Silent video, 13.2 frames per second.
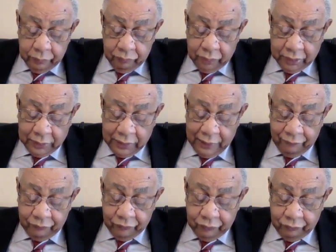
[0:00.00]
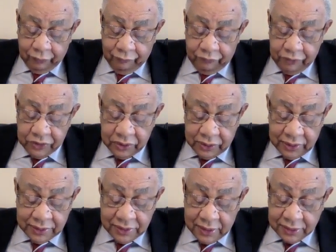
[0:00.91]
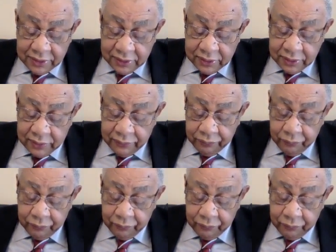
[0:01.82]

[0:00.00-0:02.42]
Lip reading: but kept from vicious excesses.